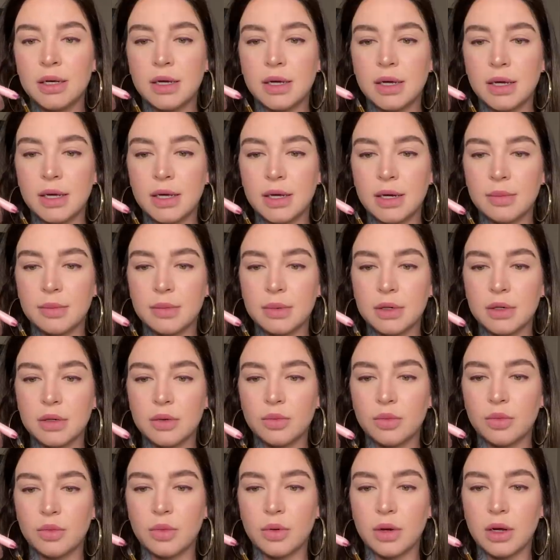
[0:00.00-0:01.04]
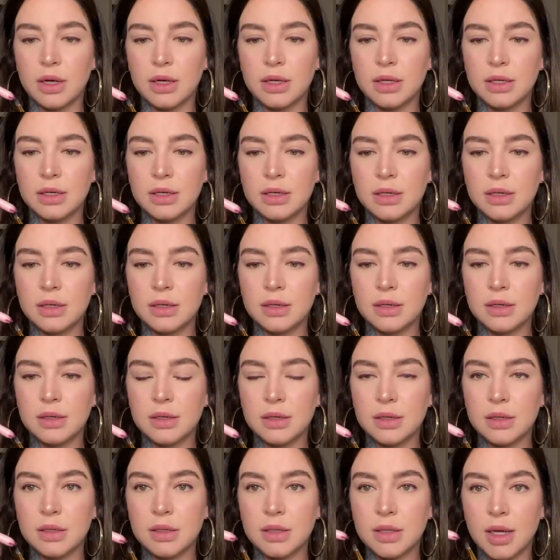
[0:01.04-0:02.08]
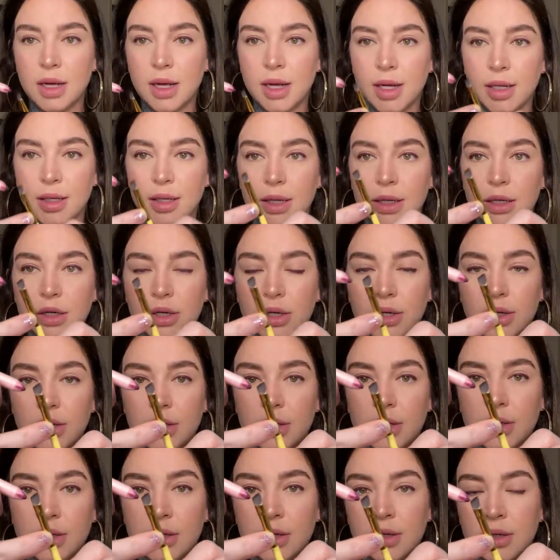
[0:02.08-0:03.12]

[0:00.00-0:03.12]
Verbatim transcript: and I'm gonna run the eyeliner